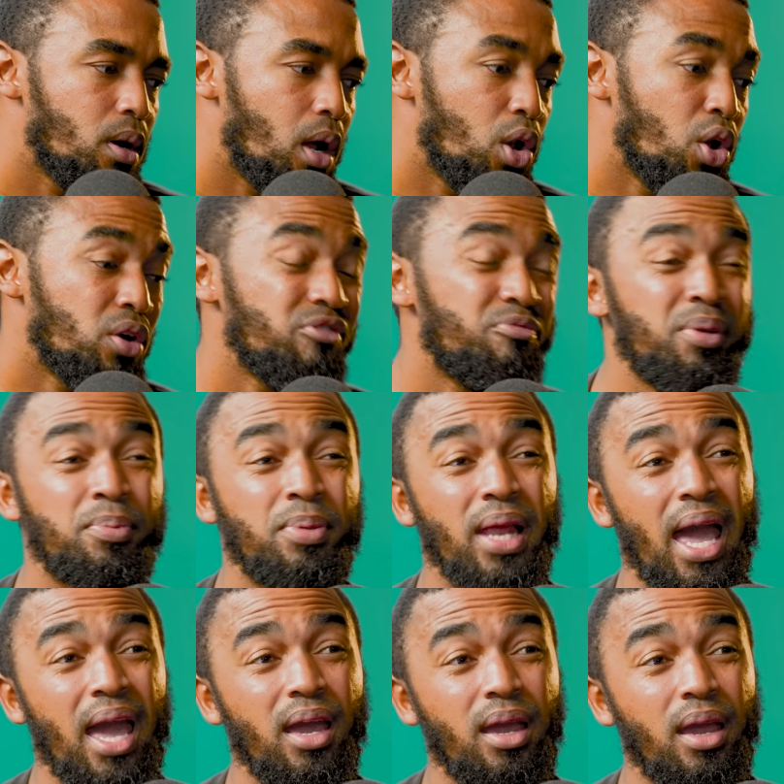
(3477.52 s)
A lot of people
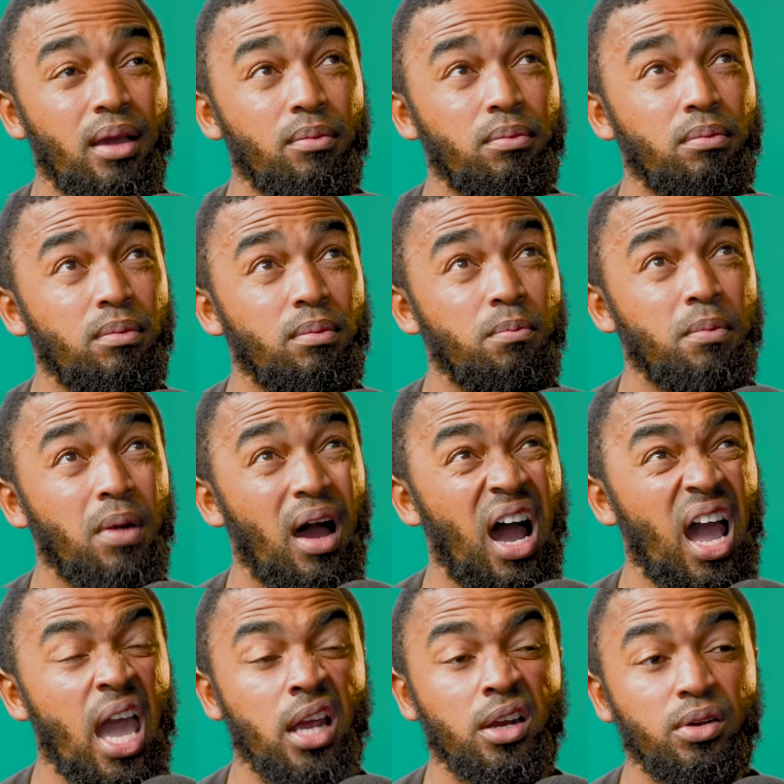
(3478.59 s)

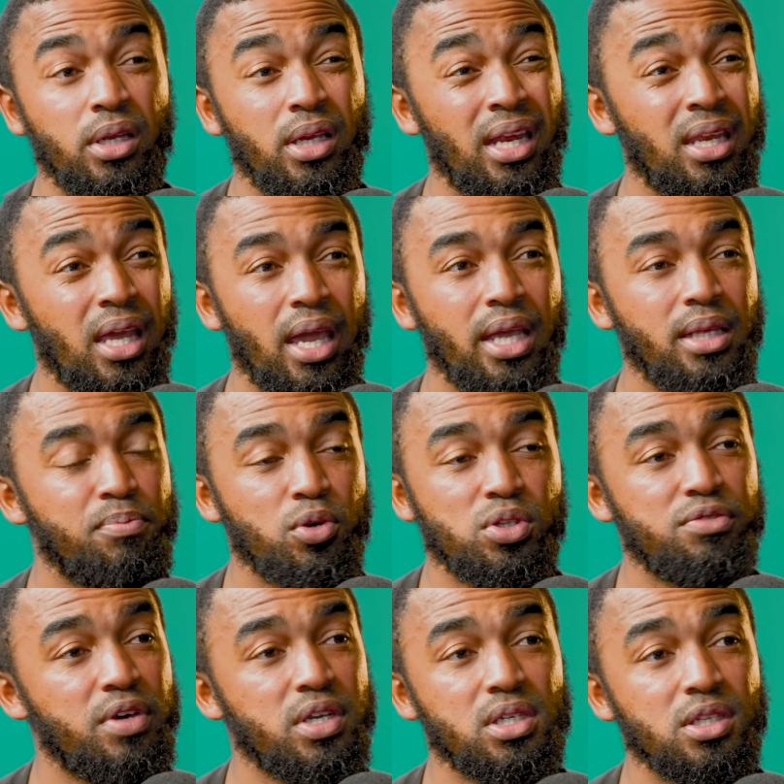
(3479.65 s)
are angry and they hate
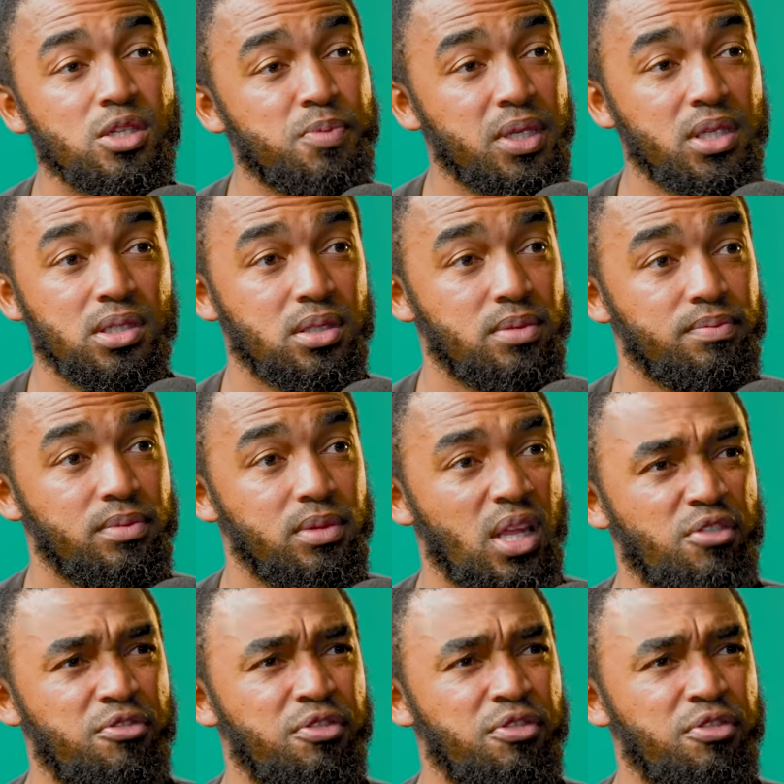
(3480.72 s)
motivational speakers. They